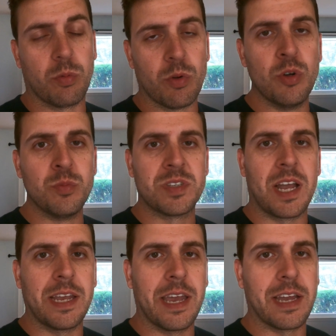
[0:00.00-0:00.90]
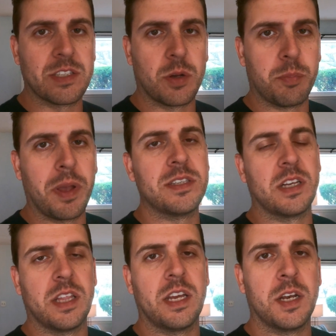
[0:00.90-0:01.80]
rooms, I guess, are
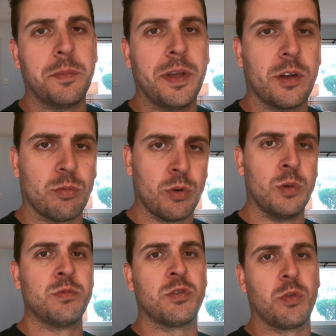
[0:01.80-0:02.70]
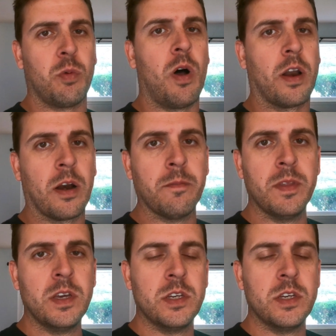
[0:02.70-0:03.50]
basically gonna be your rooms with water.